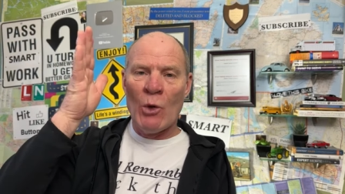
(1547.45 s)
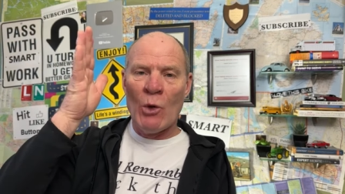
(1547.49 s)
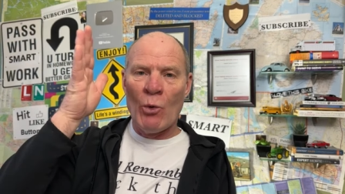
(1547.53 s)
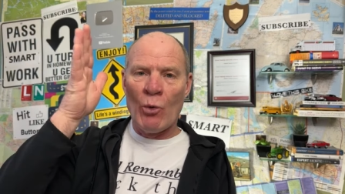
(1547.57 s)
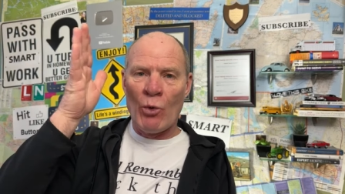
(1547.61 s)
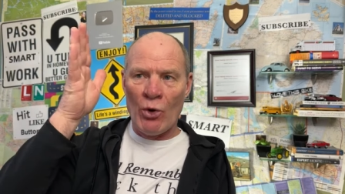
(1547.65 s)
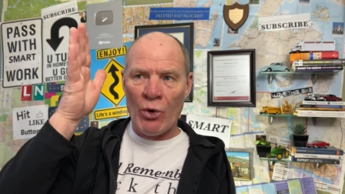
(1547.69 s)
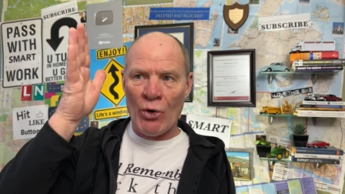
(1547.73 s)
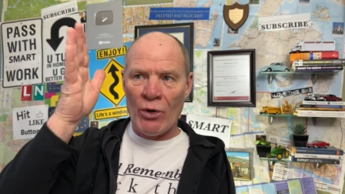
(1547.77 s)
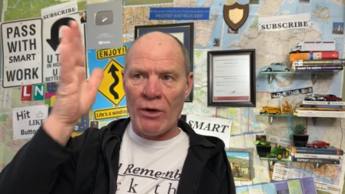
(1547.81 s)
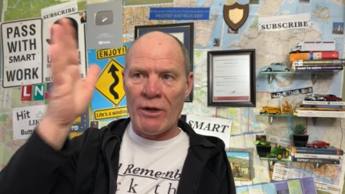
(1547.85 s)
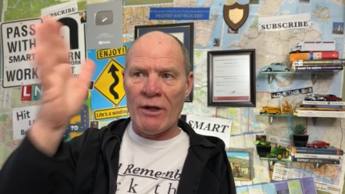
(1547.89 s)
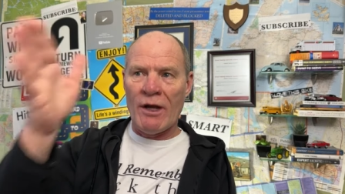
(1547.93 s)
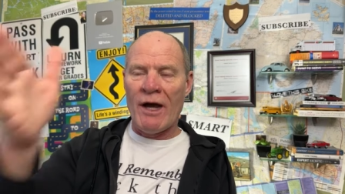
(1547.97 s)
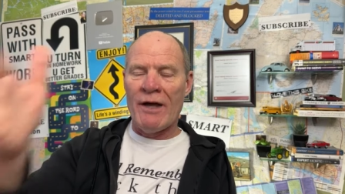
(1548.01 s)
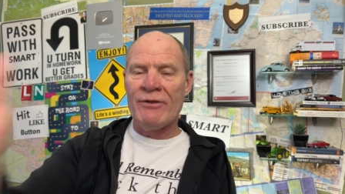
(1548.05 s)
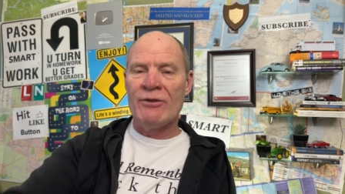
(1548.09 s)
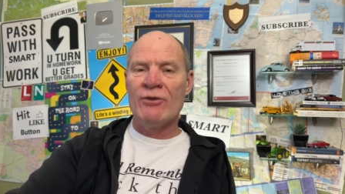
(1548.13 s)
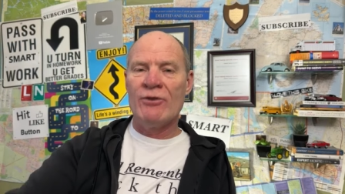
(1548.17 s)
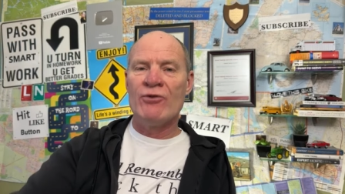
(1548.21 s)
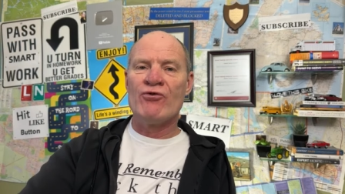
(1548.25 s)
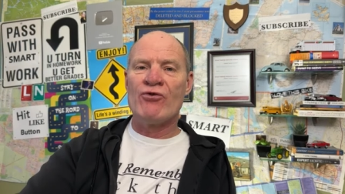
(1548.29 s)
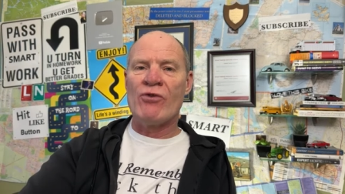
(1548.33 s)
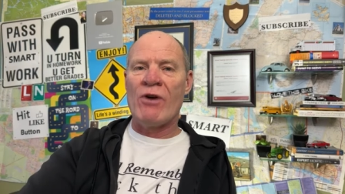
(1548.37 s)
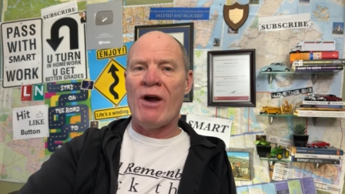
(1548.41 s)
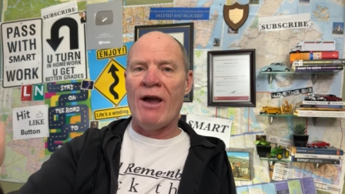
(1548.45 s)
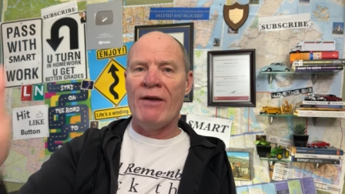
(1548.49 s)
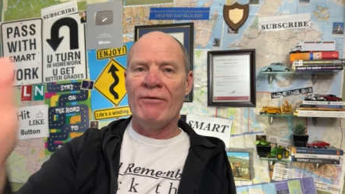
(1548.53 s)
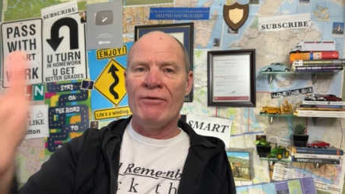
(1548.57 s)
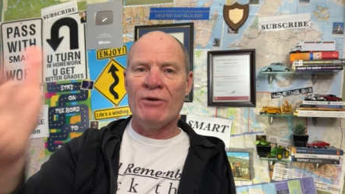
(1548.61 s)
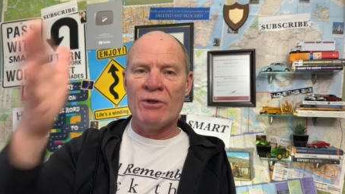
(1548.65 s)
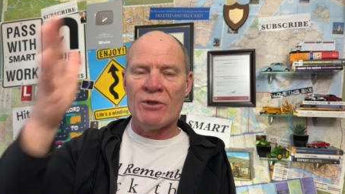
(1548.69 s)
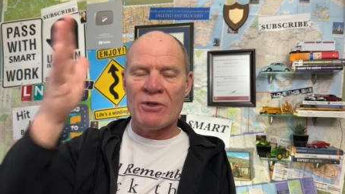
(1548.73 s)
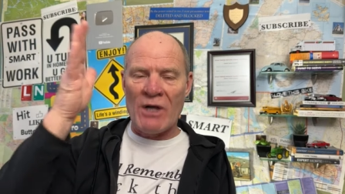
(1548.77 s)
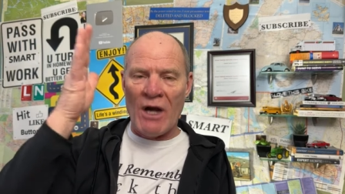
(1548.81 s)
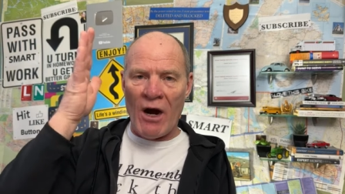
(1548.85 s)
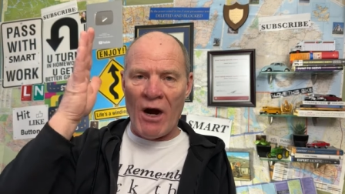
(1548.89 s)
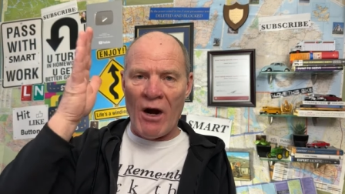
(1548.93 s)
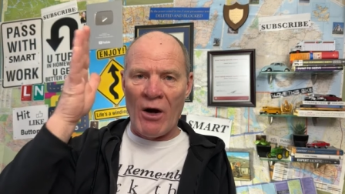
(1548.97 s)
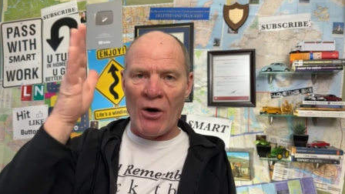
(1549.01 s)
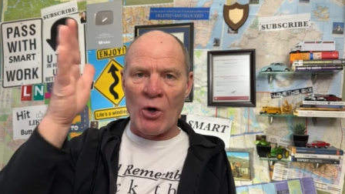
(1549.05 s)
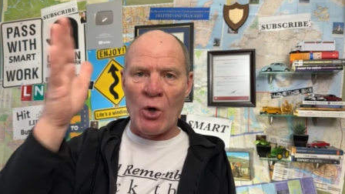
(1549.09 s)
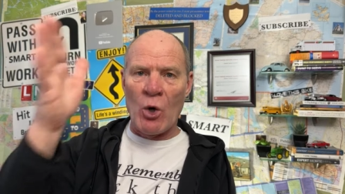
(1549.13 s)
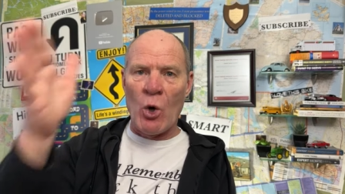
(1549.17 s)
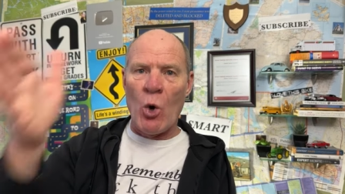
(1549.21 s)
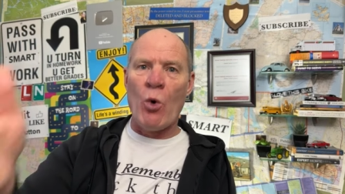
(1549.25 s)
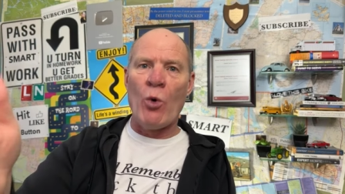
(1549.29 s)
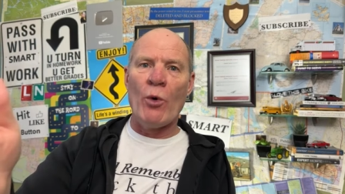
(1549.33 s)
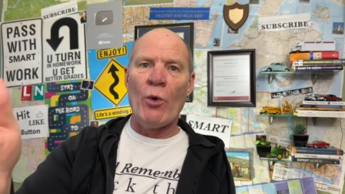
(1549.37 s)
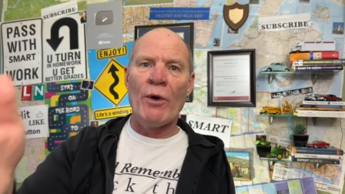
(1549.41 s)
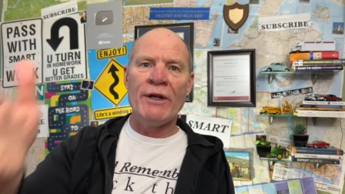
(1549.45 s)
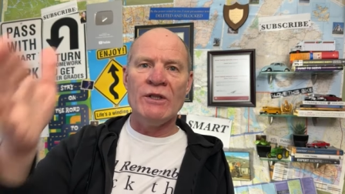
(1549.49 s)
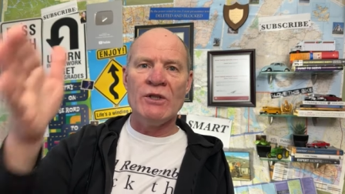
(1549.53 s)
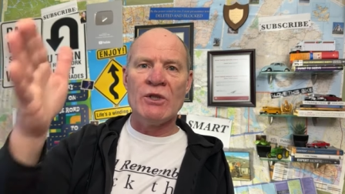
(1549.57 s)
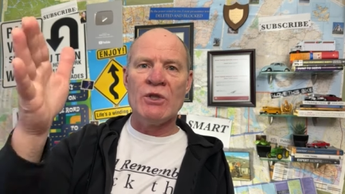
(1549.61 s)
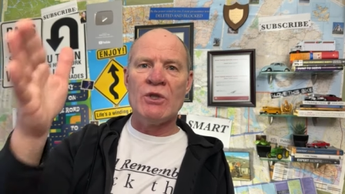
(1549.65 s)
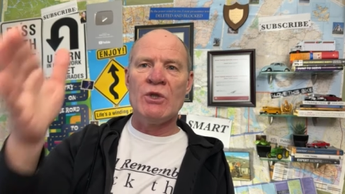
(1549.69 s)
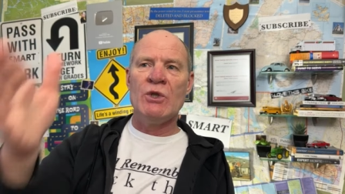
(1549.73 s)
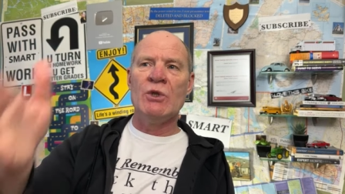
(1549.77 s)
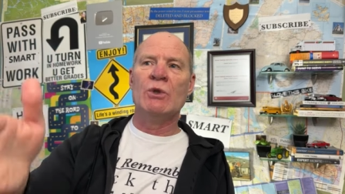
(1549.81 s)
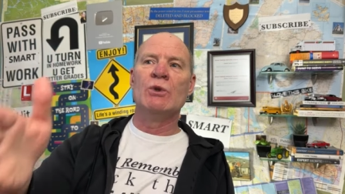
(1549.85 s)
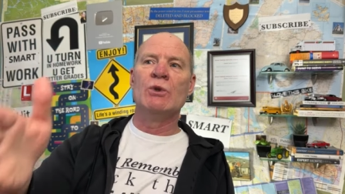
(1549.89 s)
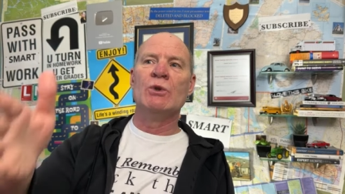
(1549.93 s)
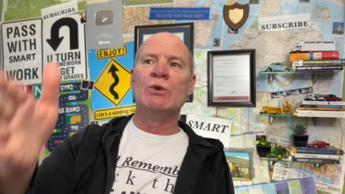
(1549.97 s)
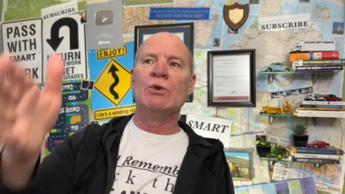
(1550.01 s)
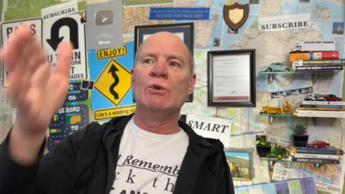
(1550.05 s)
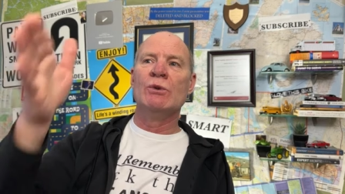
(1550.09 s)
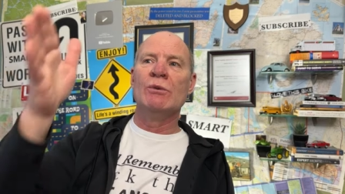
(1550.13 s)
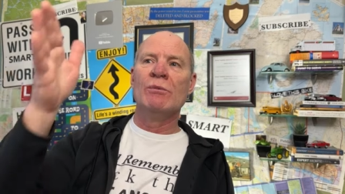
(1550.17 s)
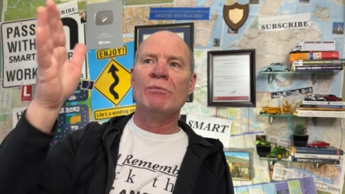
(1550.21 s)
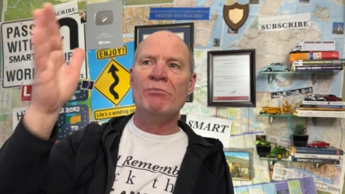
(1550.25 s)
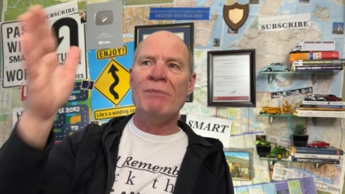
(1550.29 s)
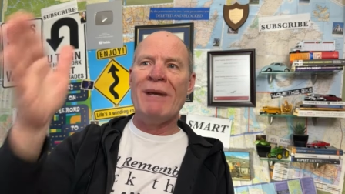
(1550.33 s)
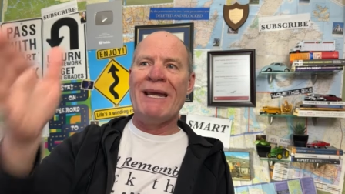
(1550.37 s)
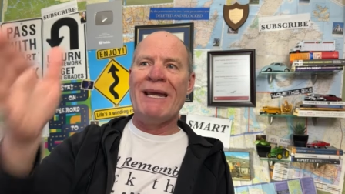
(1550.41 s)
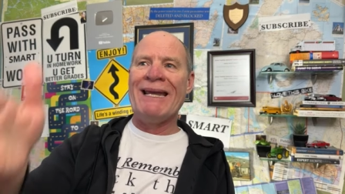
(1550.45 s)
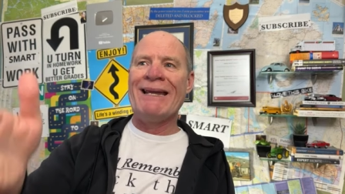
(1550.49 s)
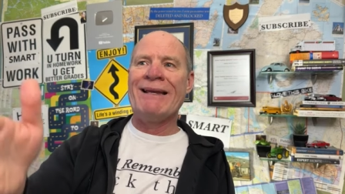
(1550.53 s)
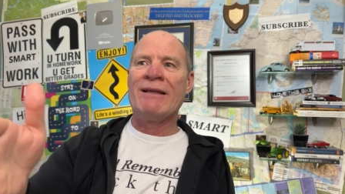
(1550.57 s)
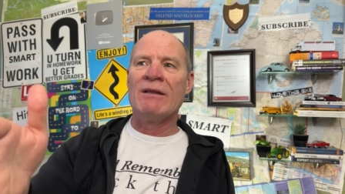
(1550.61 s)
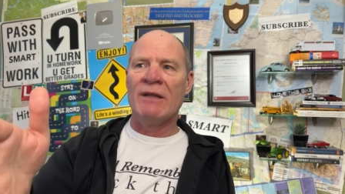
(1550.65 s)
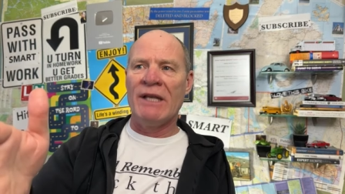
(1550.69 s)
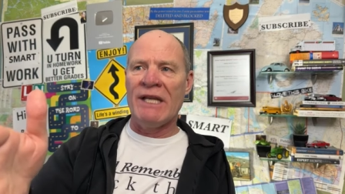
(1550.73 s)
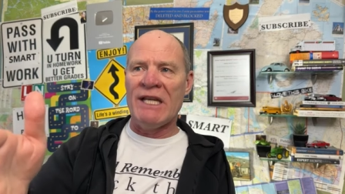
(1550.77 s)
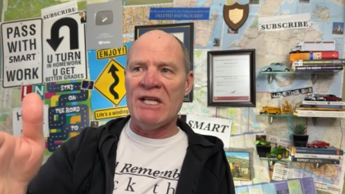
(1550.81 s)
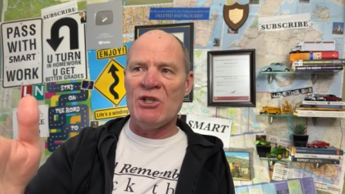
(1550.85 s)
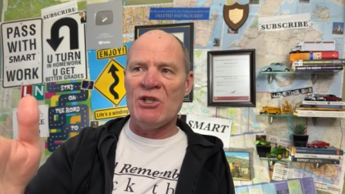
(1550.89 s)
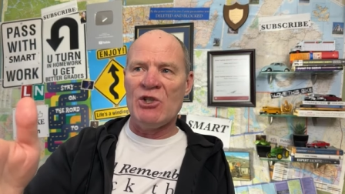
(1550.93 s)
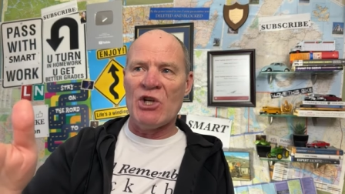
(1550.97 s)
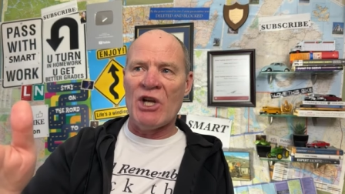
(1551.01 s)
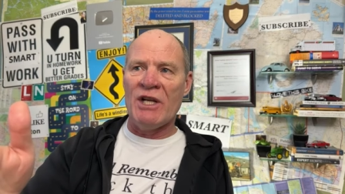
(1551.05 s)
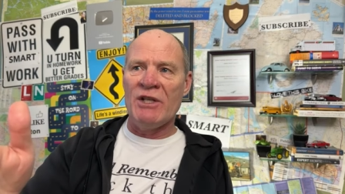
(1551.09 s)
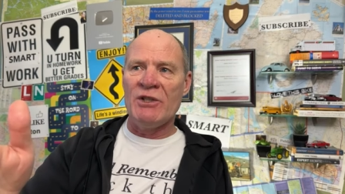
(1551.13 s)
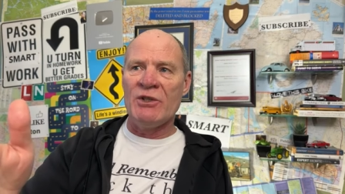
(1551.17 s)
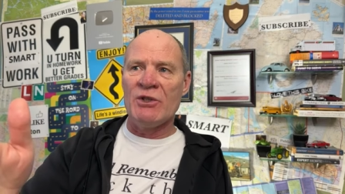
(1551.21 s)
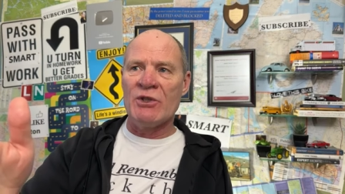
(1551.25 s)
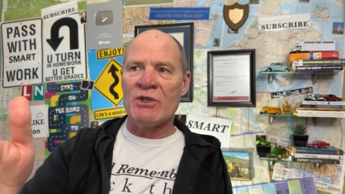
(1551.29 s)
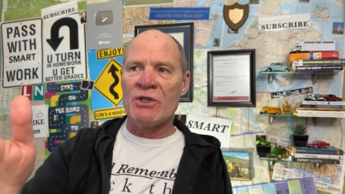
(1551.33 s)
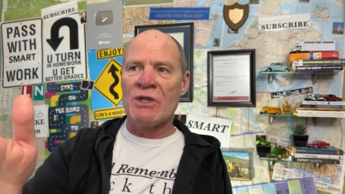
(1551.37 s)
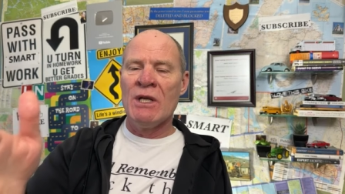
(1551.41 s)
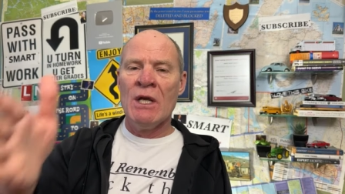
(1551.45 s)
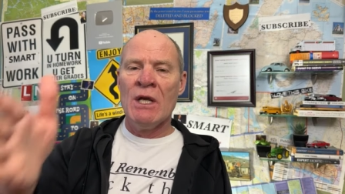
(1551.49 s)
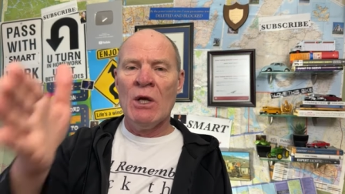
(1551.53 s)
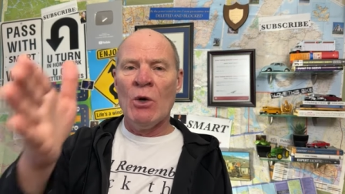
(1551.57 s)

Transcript: we're look other drivers are going to make lane changes.